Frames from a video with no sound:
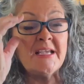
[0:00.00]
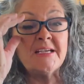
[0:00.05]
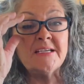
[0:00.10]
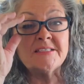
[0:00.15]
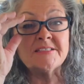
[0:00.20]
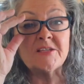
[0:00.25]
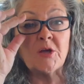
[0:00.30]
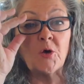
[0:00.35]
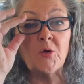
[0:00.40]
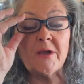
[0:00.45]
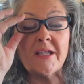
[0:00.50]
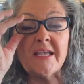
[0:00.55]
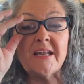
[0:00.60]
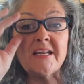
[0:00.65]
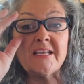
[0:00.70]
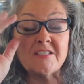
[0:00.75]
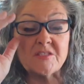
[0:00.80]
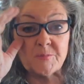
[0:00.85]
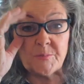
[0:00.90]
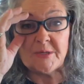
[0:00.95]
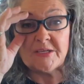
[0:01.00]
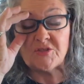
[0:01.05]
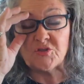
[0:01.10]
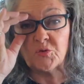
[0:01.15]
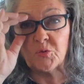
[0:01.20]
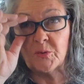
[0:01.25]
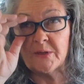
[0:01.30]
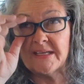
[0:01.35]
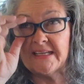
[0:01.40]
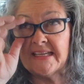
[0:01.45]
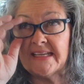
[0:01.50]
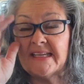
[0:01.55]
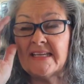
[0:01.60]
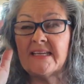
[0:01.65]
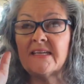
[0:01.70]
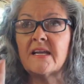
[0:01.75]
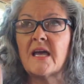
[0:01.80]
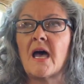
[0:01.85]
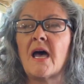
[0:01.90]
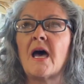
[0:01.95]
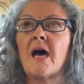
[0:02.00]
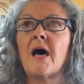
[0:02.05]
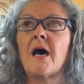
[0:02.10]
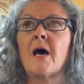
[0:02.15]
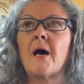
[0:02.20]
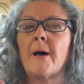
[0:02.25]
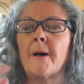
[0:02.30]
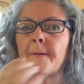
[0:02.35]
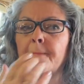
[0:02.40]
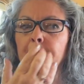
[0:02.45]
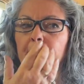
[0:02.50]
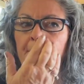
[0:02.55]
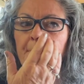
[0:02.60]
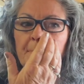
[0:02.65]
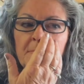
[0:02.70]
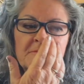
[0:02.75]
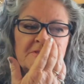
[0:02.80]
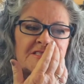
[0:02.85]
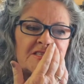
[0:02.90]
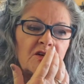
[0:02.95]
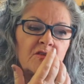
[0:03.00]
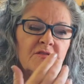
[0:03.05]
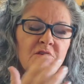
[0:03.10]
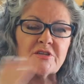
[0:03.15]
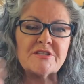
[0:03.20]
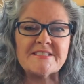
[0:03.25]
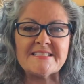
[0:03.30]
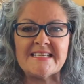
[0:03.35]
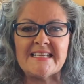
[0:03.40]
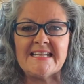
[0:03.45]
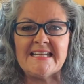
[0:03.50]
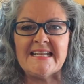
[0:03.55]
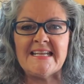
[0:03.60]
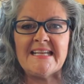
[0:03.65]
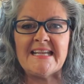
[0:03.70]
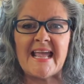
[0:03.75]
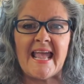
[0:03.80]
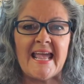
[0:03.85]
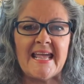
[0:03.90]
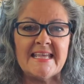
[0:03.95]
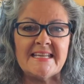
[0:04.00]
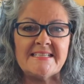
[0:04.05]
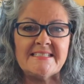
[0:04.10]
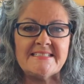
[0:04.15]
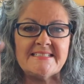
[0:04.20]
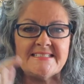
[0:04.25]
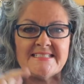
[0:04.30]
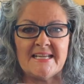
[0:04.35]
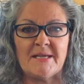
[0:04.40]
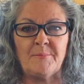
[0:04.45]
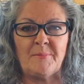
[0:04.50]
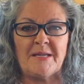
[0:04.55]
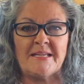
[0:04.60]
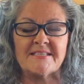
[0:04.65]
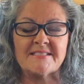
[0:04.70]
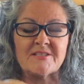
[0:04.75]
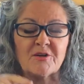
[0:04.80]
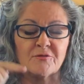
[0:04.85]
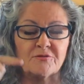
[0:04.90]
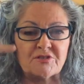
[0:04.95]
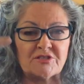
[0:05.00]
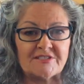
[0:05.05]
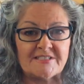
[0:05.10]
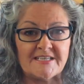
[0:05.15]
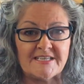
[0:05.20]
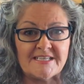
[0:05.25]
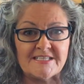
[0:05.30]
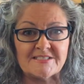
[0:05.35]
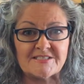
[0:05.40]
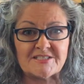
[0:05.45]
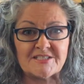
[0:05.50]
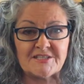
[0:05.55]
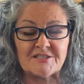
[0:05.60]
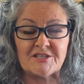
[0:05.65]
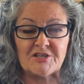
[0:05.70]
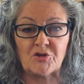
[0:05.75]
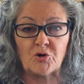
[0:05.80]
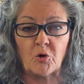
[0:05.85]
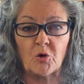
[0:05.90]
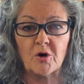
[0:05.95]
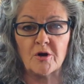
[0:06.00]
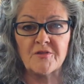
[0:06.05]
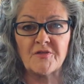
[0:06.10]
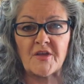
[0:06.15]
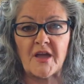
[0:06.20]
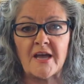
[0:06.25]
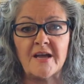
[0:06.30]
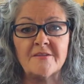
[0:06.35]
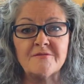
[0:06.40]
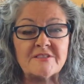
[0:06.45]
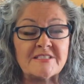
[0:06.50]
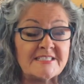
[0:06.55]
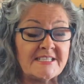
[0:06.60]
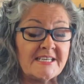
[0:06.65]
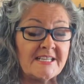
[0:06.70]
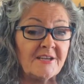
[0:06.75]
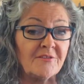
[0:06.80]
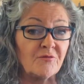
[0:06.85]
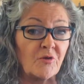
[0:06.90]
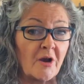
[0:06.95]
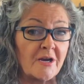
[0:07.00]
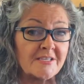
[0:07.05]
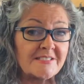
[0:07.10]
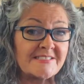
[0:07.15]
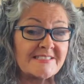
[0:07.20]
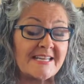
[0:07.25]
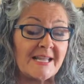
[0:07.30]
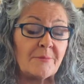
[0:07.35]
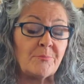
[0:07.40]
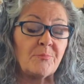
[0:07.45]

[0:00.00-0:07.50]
So it is between Silver City and Deming. Silver City is to the north of City of Rock State